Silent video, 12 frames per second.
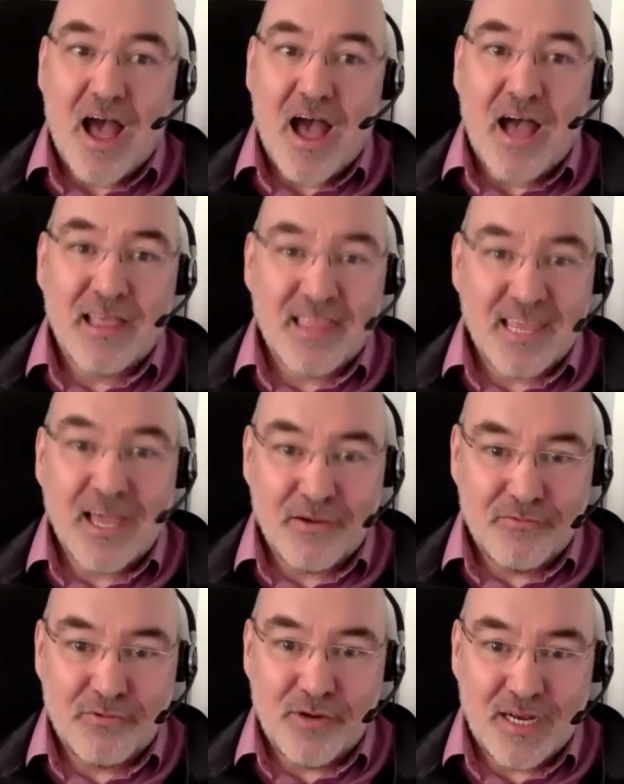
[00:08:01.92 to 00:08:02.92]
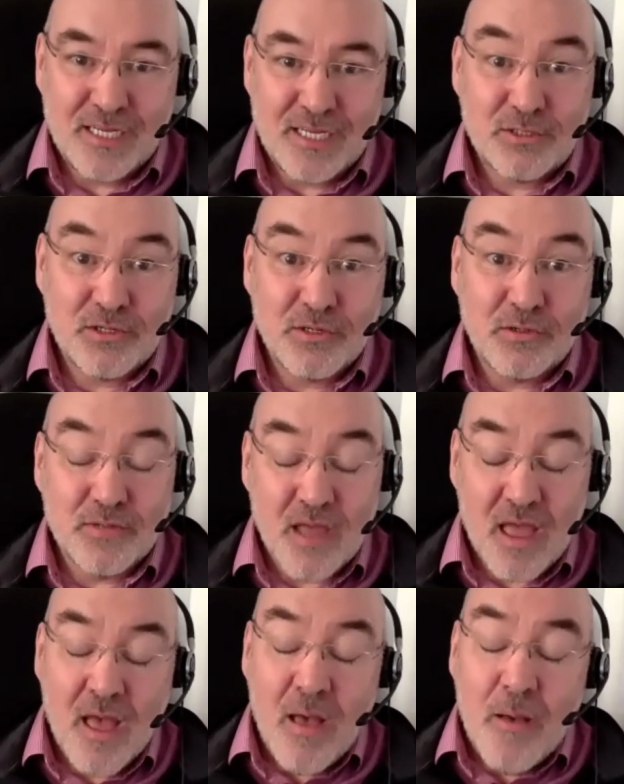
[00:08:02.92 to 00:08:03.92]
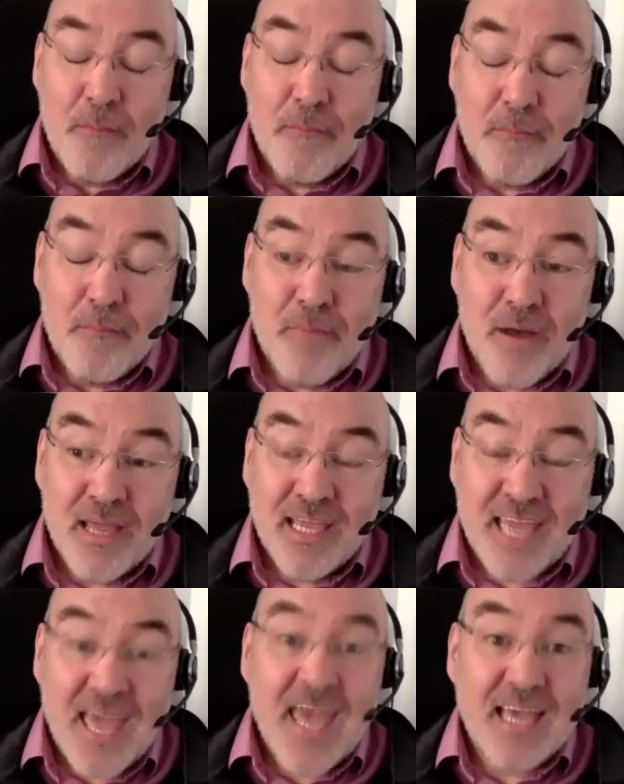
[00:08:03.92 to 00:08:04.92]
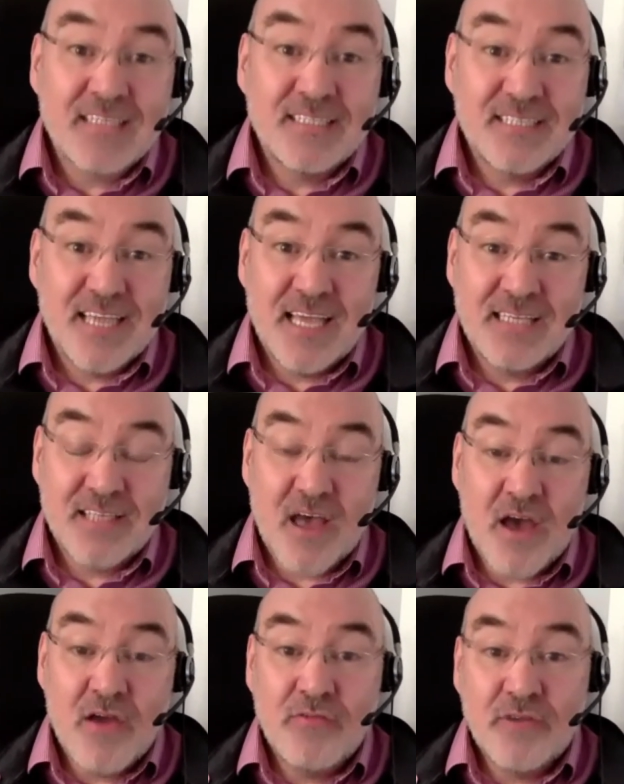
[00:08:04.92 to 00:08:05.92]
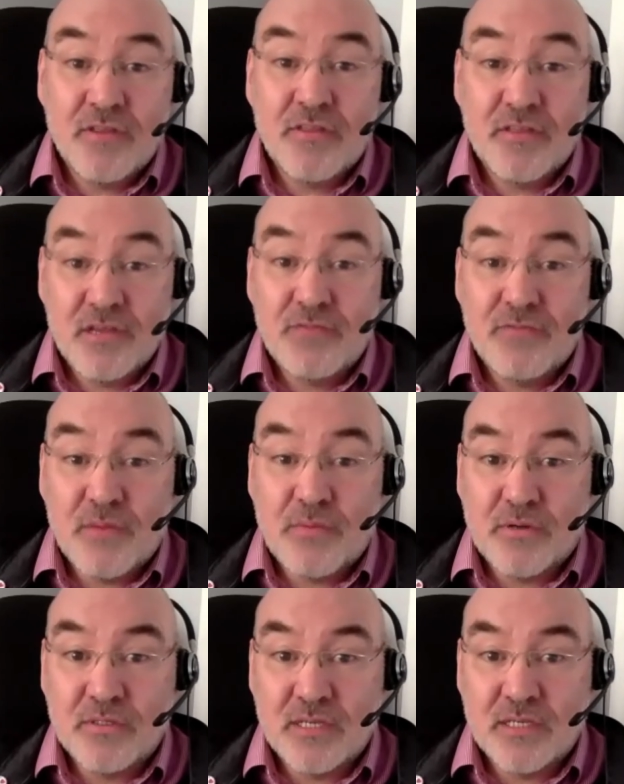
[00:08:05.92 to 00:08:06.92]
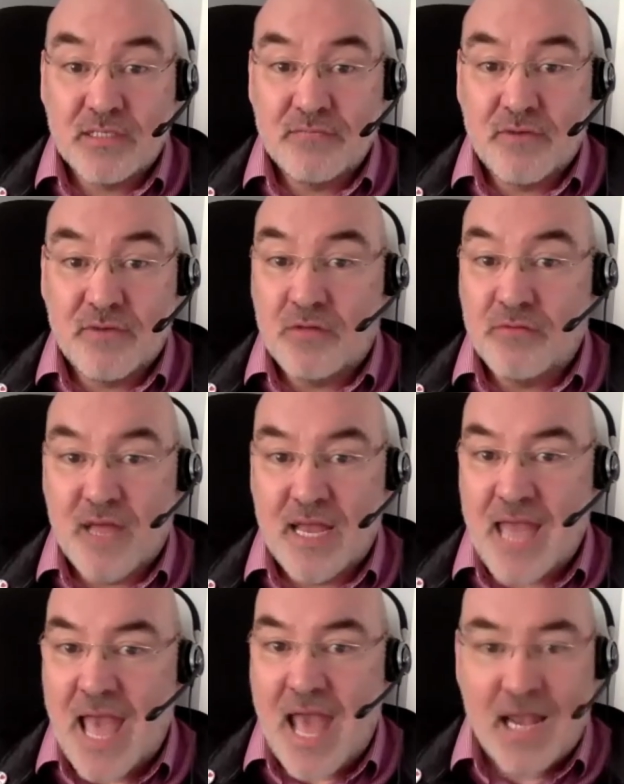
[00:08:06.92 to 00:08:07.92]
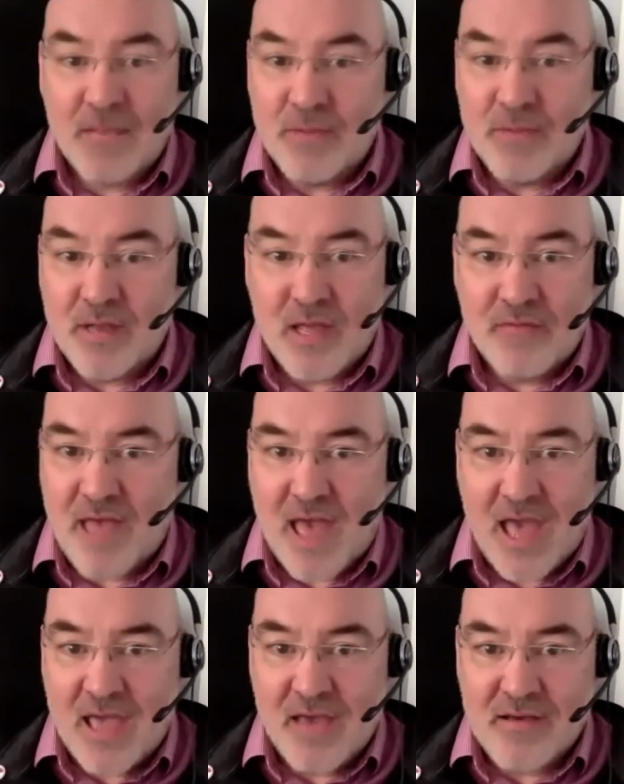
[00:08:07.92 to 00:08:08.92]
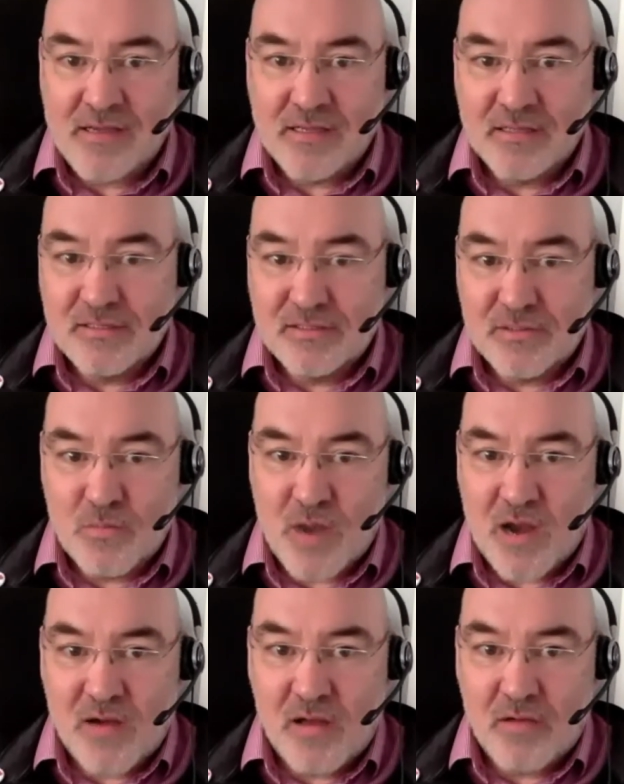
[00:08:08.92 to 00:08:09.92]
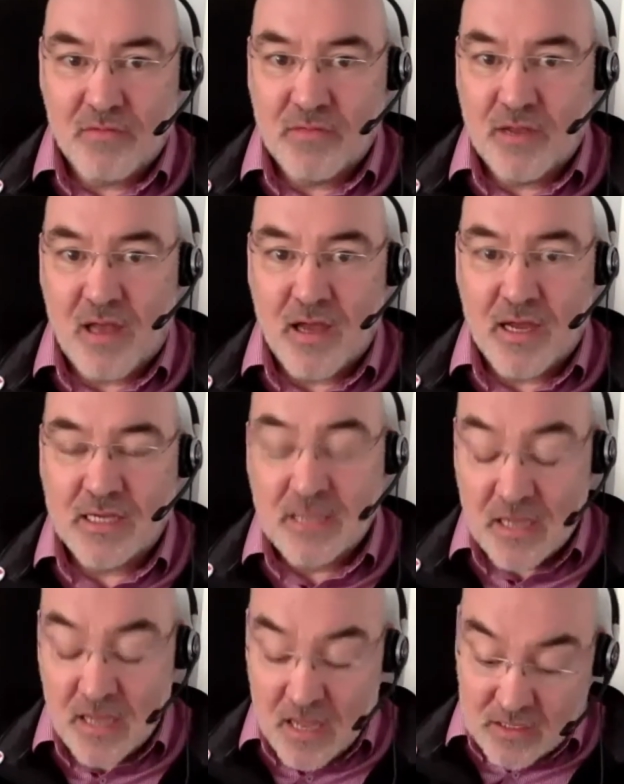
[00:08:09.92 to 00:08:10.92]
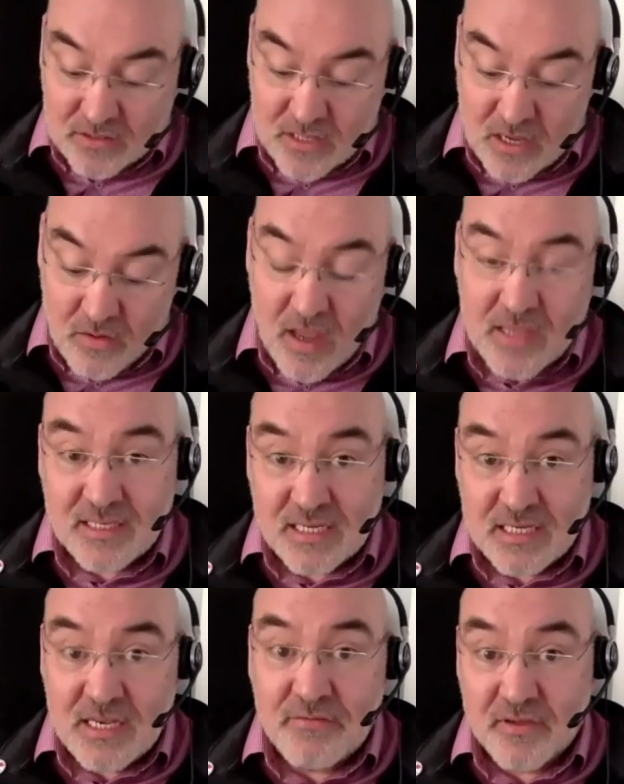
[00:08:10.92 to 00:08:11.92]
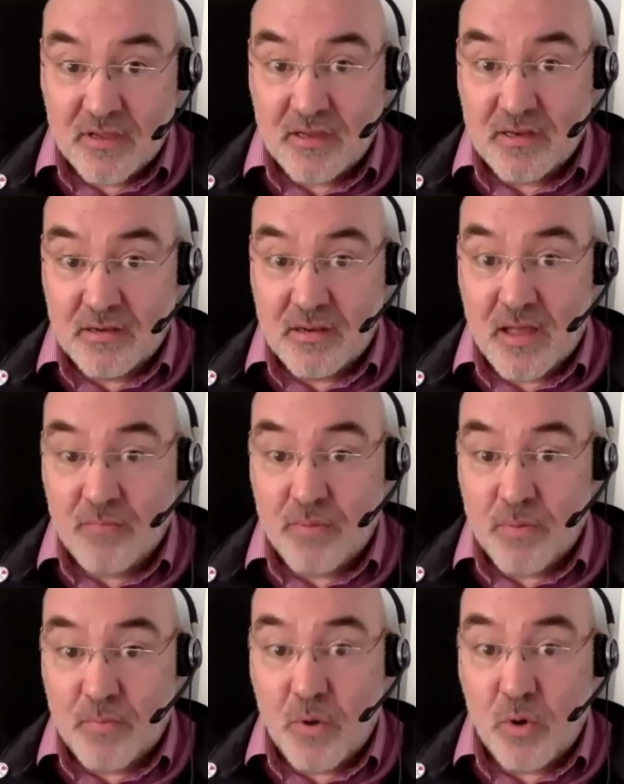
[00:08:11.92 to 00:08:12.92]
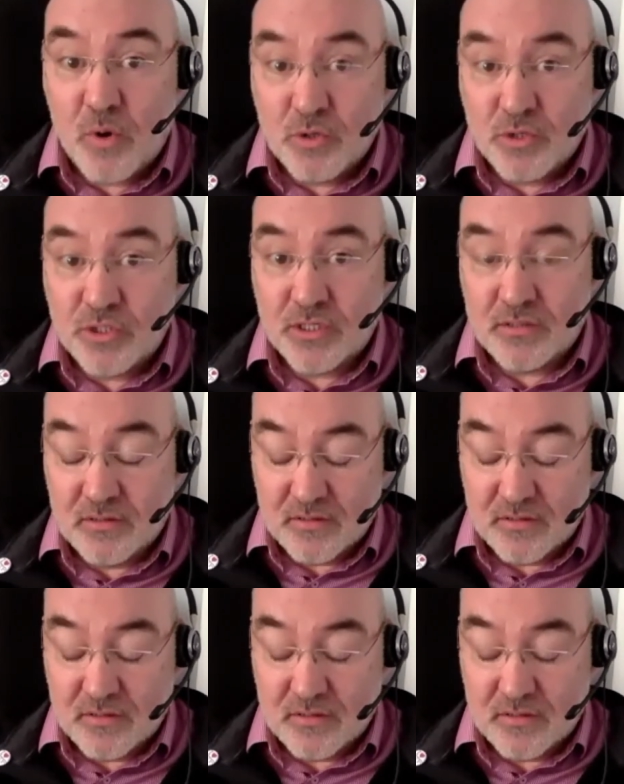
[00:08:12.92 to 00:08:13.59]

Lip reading: I think I've really struggled. My guess is that over a third of our projects involve an element of AI somewhere along the line. So a significant proportion